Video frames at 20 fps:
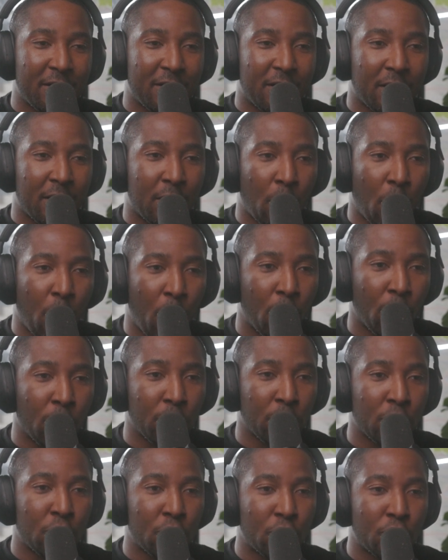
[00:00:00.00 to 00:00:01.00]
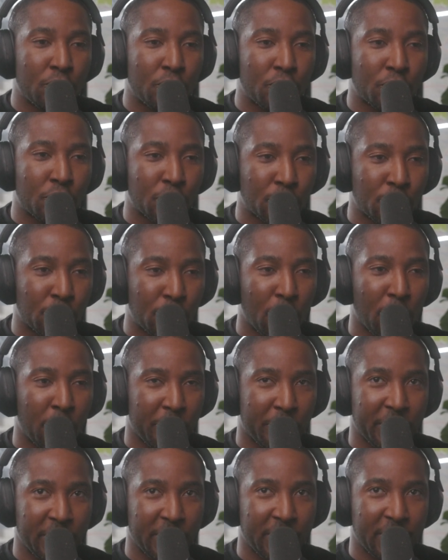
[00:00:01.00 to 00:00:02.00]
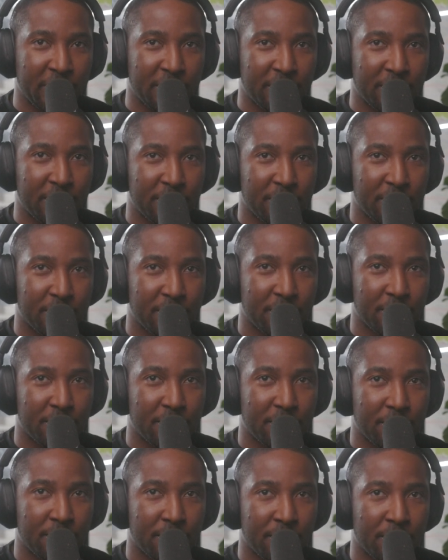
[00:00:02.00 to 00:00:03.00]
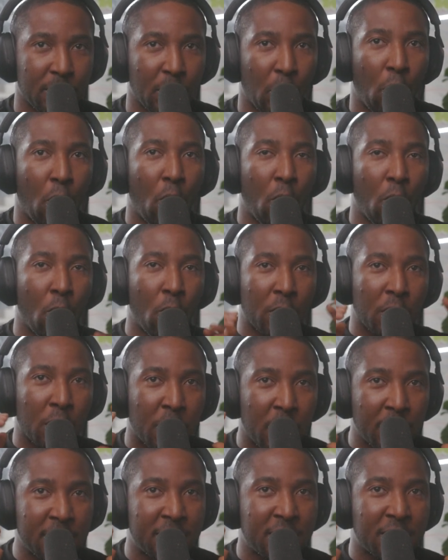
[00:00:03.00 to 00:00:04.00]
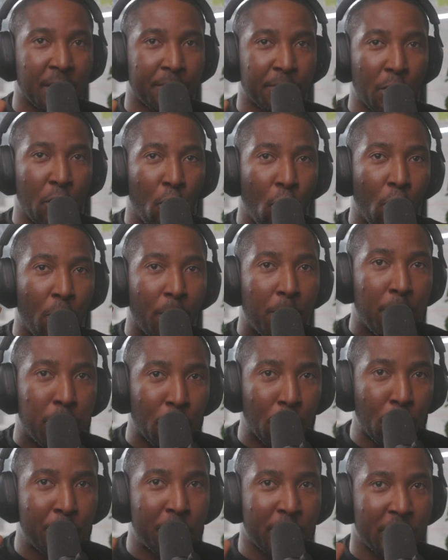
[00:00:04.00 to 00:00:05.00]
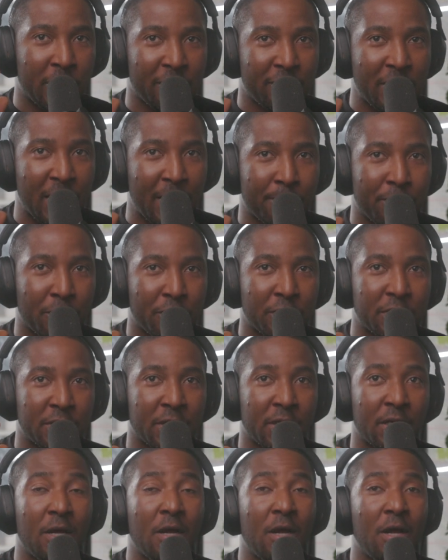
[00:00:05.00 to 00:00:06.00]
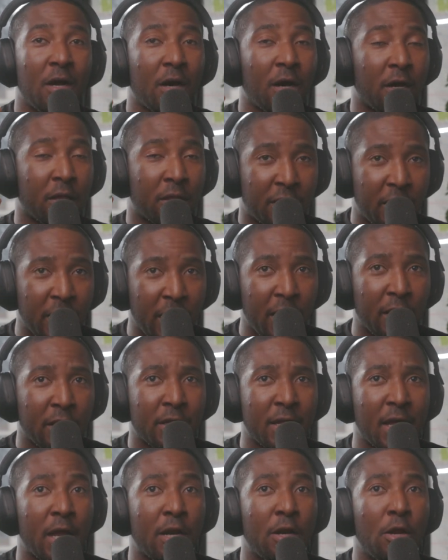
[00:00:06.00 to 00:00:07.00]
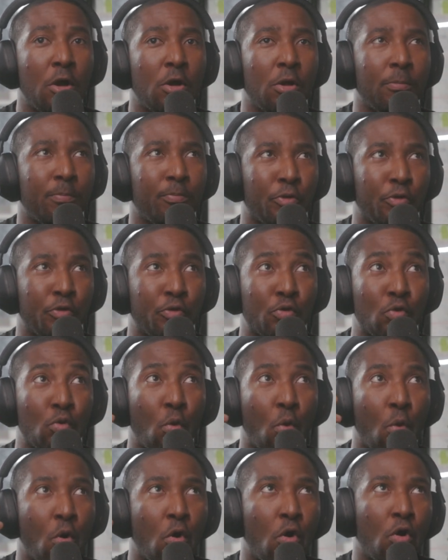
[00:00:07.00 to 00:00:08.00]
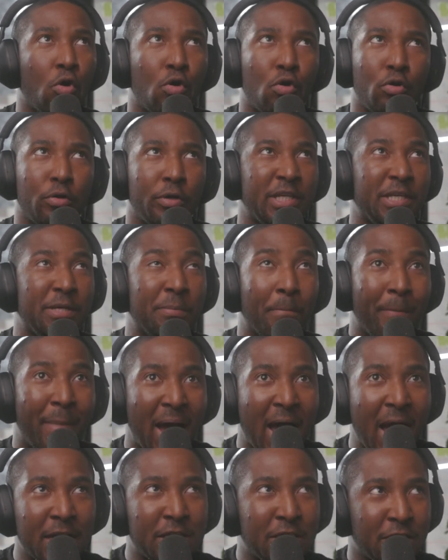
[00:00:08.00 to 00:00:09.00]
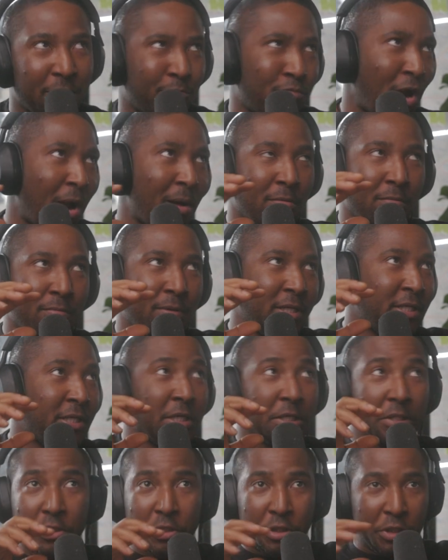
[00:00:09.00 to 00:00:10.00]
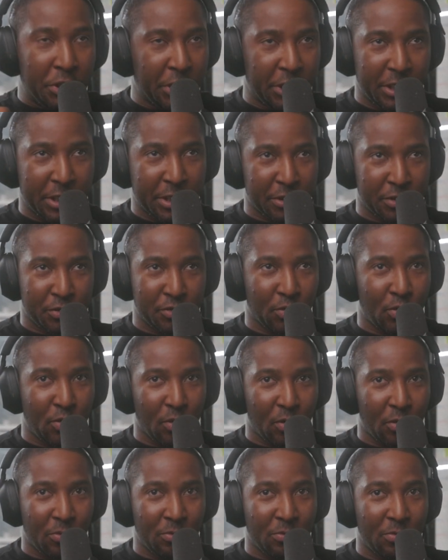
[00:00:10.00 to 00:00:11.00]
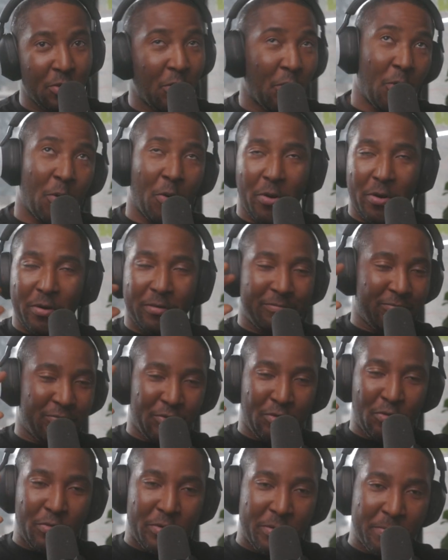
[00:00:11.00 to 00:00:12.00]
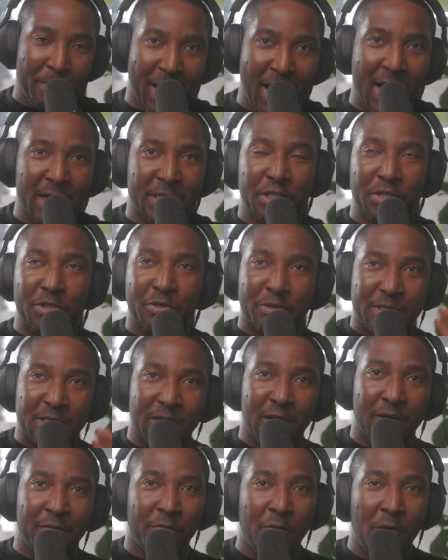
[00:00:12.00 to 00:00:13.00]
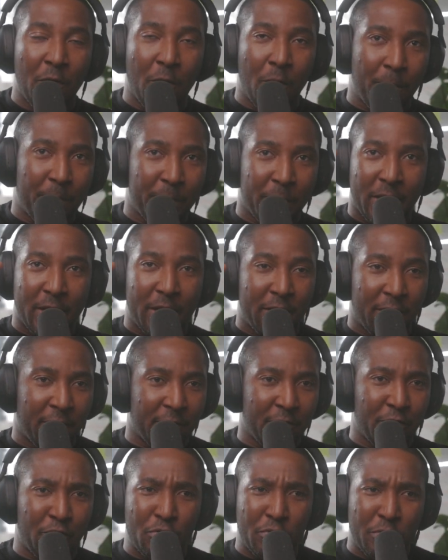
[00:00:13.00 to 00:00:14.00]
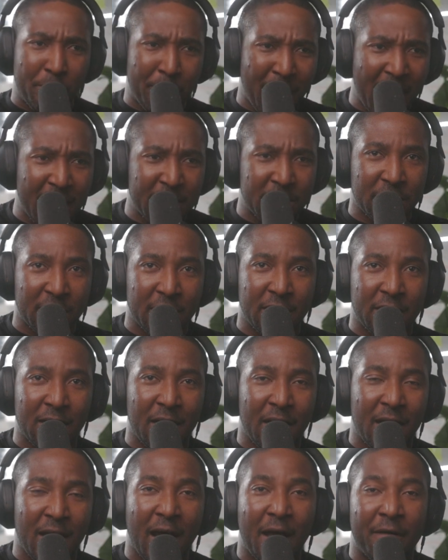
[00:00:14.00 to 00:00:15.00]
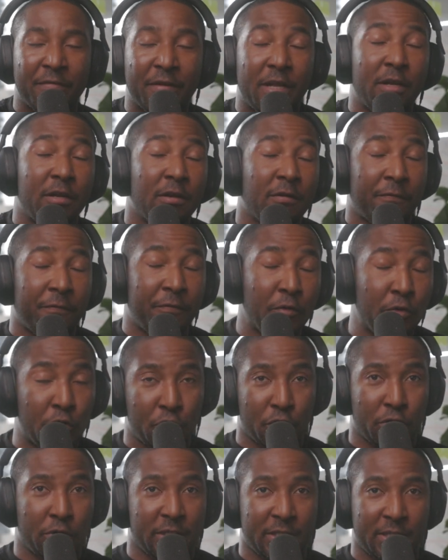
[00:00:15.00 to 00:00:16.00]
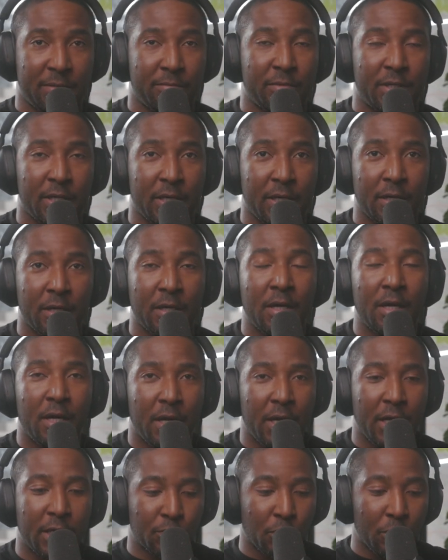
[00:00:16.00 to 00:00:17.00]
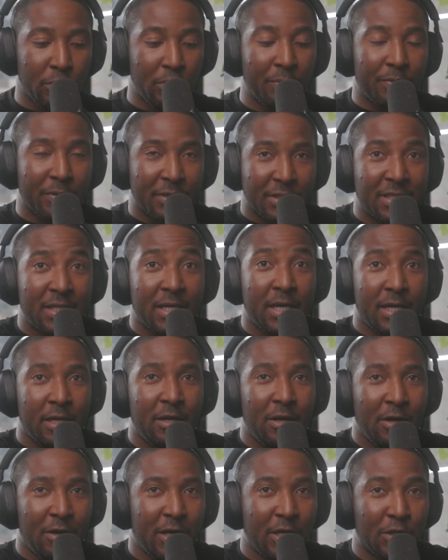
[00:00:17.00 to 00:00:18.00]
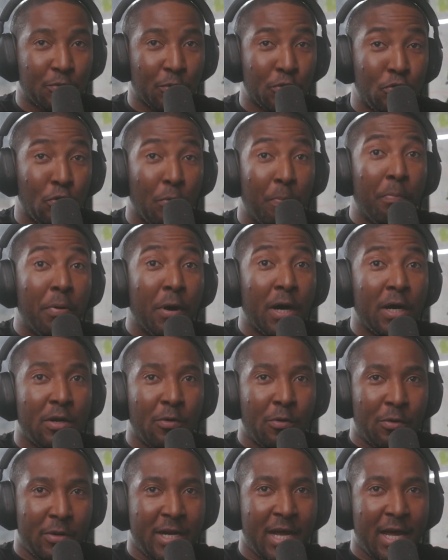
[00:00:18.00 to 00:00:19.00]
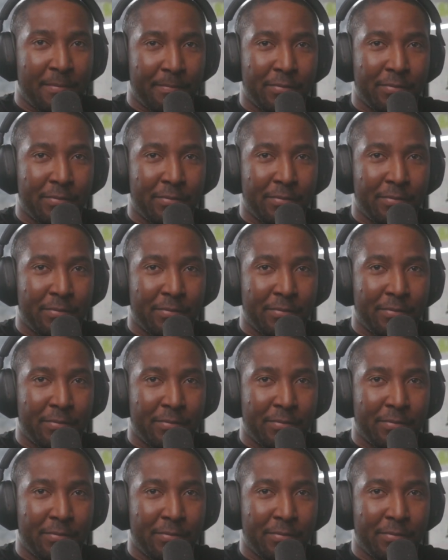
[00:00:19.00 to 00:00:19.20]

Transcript: a whole story, a whole concept, a whole blueprint of that person, a thing that you imagine probably years ago, or you imagine yourself you imagine having in the future or something. It's what you present. It's what you put on that